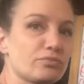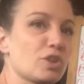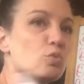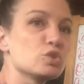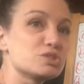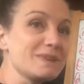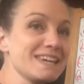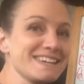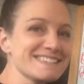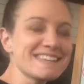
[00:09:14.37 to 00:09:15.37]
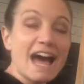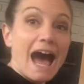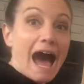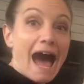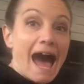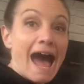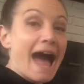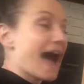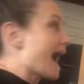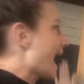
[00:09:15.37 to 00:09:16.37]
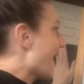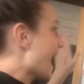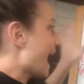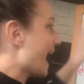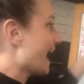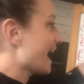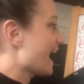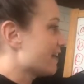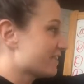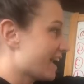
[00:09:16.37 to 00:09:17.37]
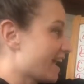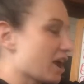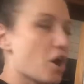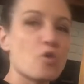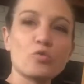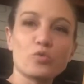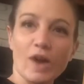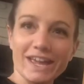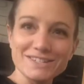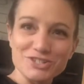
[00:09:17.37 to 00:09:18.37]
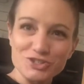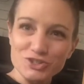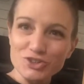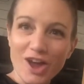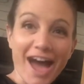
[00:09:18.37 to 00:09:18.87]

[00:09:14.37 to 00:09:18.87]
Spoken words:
which means I have a right triangle.